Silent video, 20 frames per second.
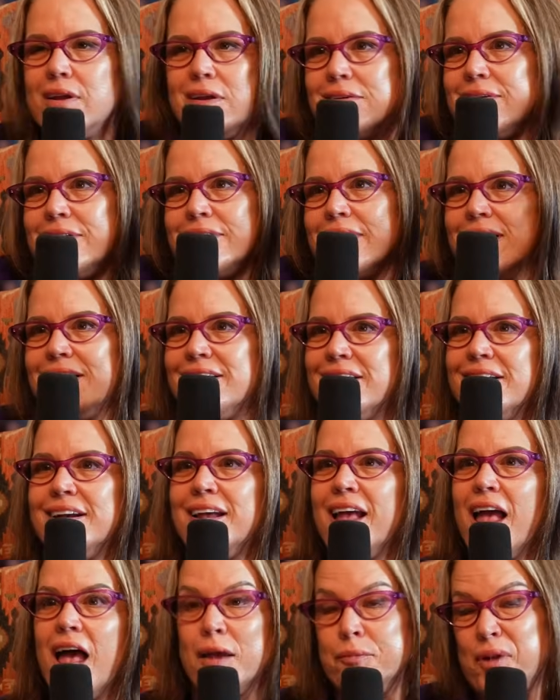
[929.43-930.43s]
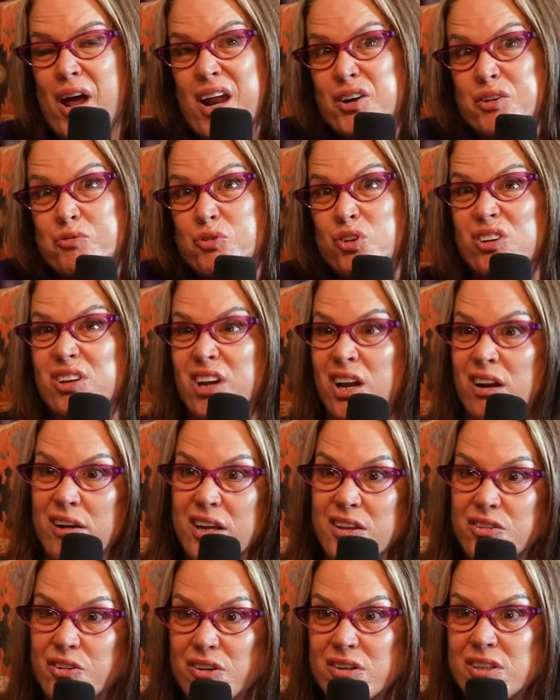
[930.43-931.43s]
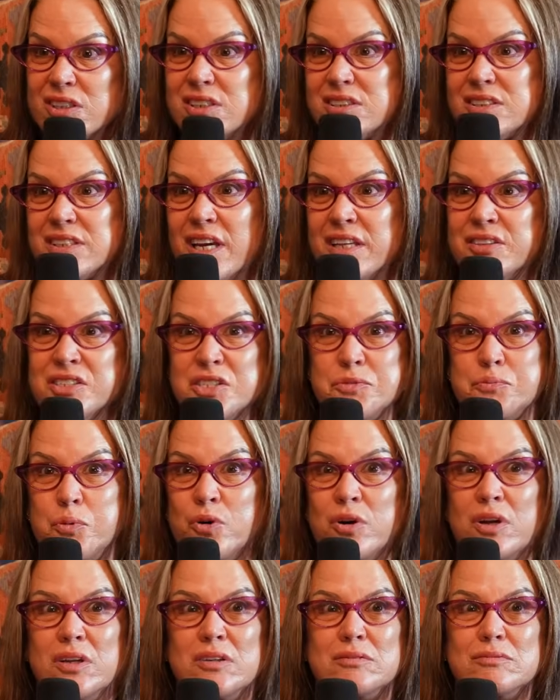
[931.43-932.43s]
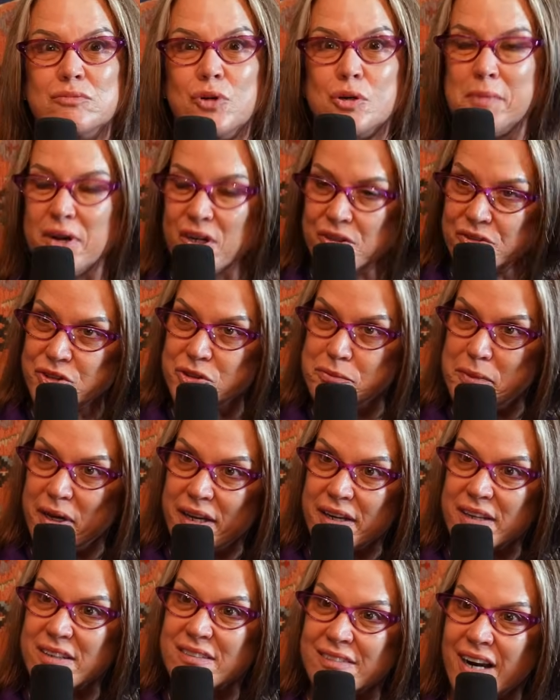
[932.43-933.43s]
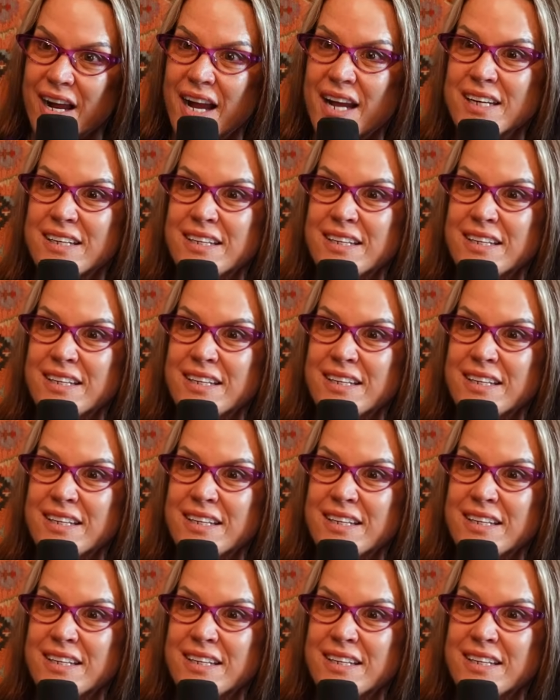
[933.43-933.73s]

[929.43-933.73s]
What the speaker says: Yeah. And I didn't really care either, because at this point, what am I going to do about it, right?